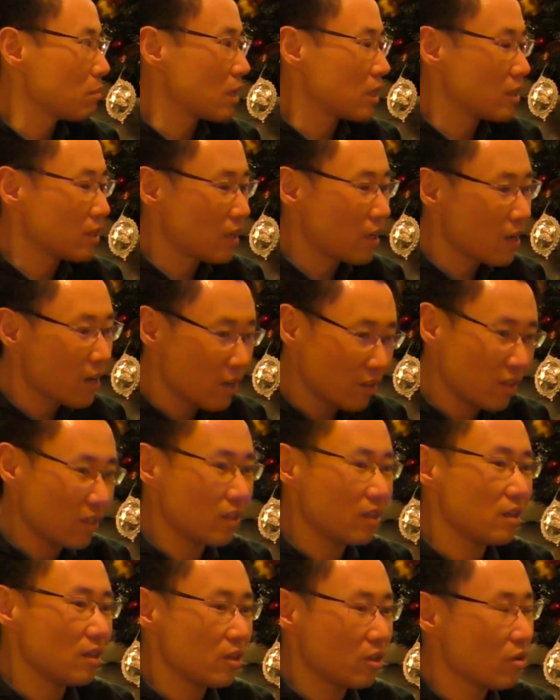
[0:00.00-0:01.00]
But
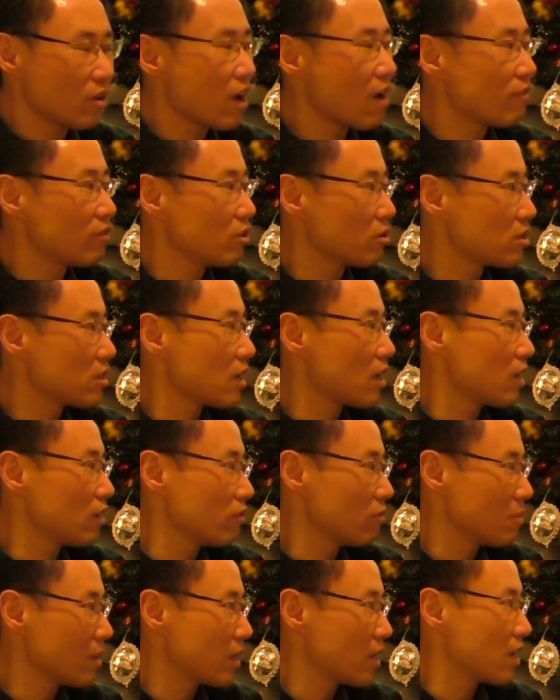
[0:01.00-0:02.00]
currently, you have those kind
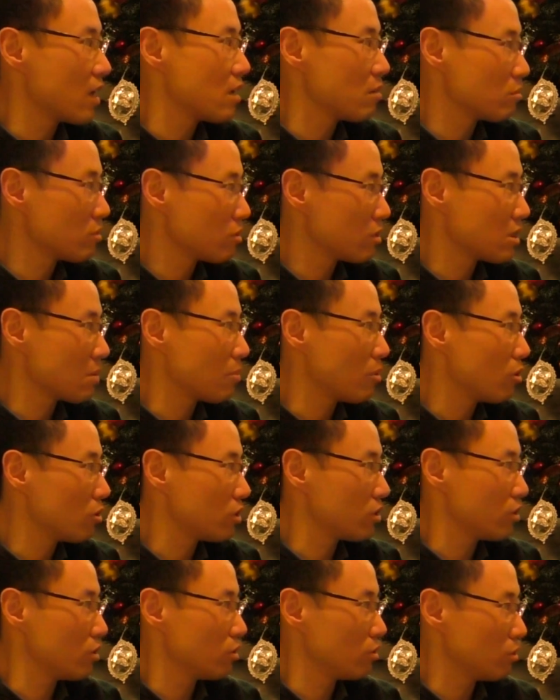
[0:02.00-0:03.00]
of mechanisms
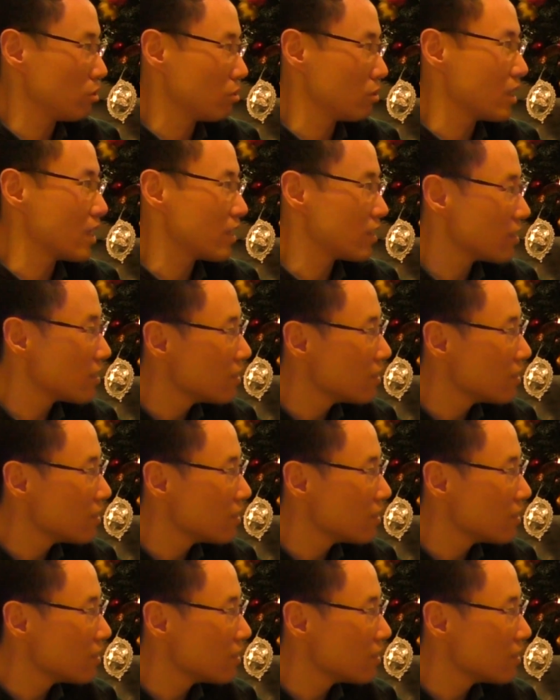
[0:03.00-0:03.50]
supporting you to do that.